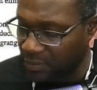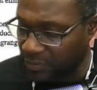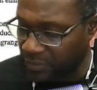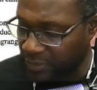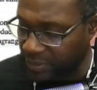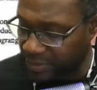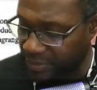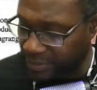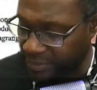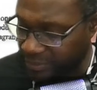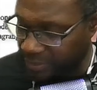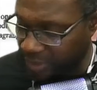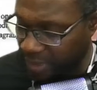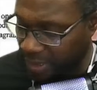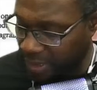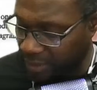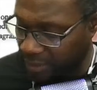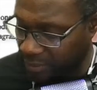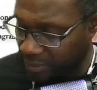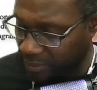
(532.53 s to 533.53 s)
So this
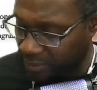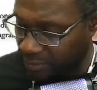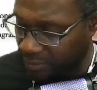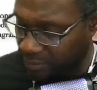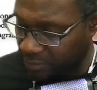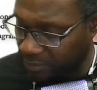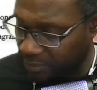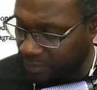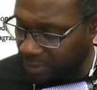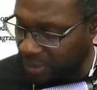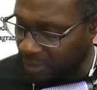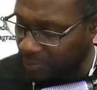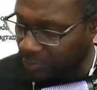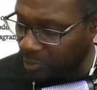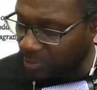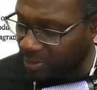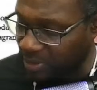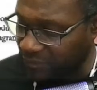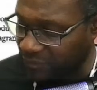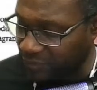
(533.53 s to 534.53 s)
is like the
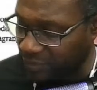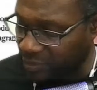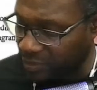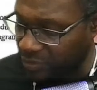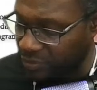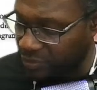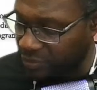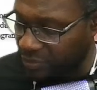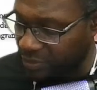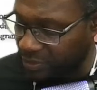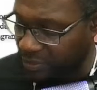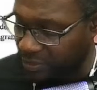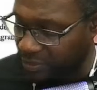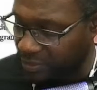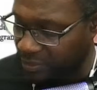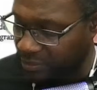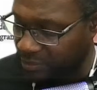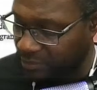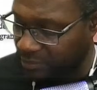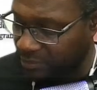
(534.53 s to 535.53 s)
moment of
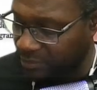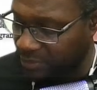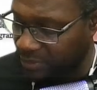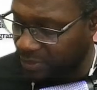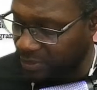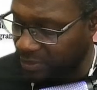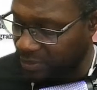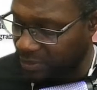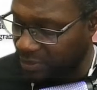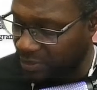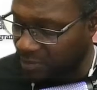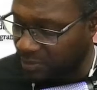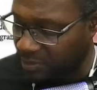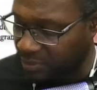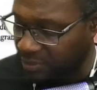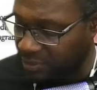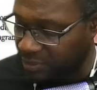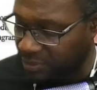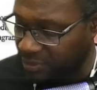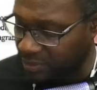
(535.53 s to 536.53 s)
inertia is
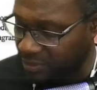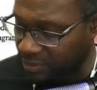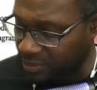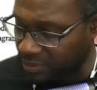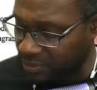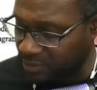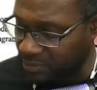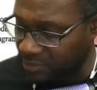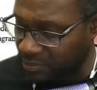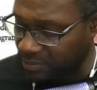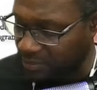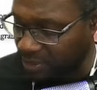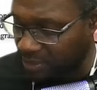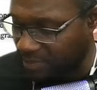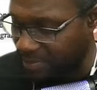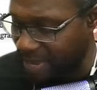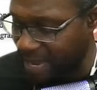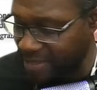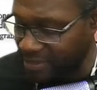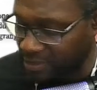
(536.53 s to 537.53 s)
similar to
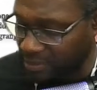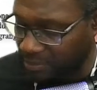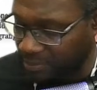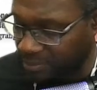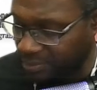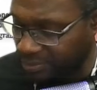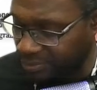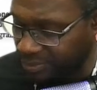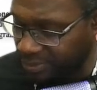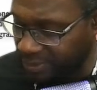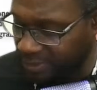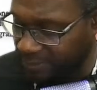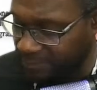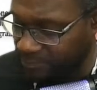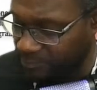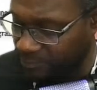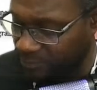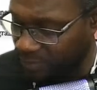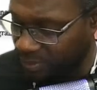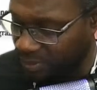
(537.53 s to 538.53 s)
the mass
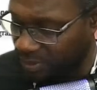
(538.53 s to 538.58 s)
component,